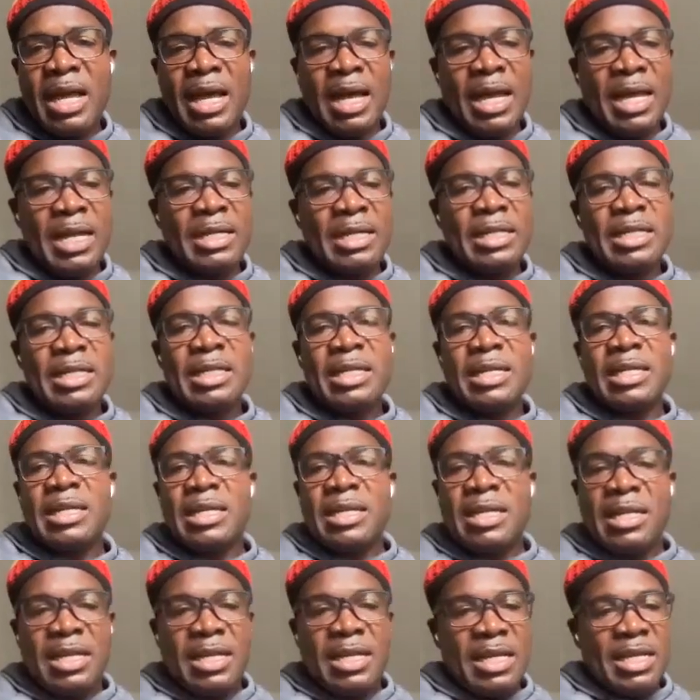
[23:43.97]
And
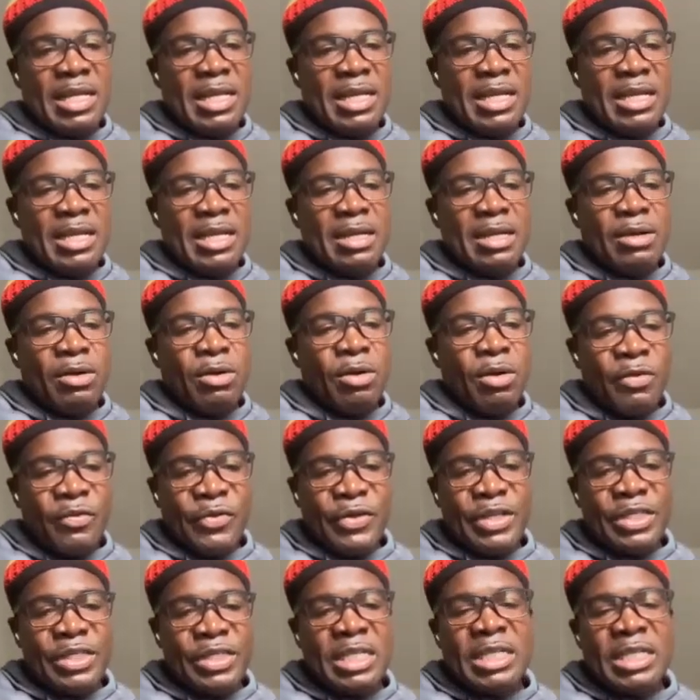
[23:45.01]

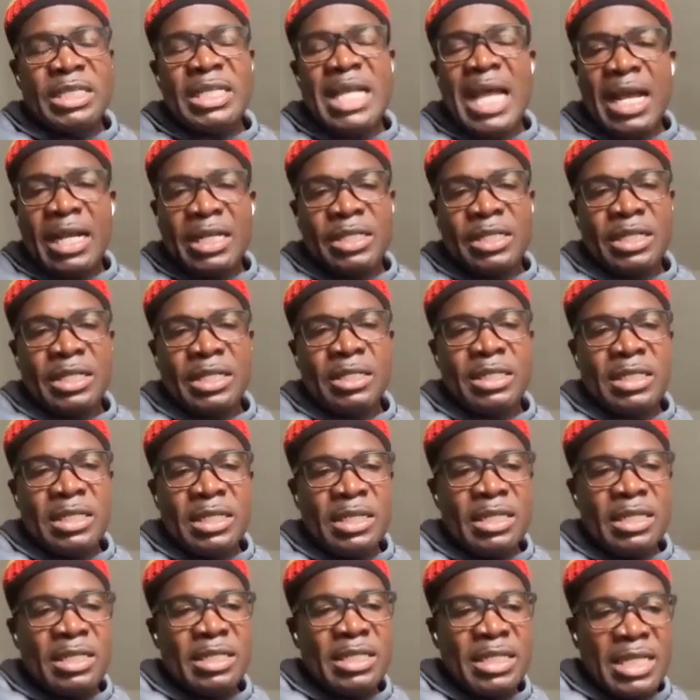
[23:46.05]
obviously his action
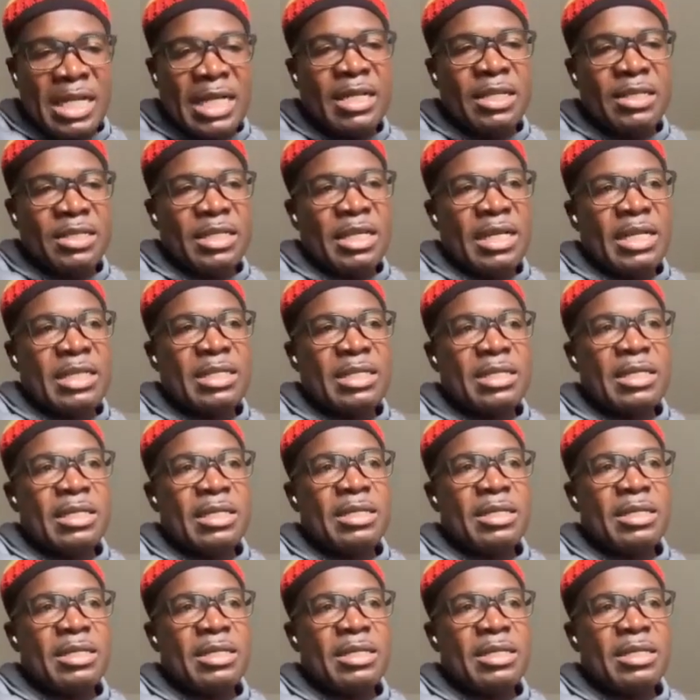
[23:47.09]
tells that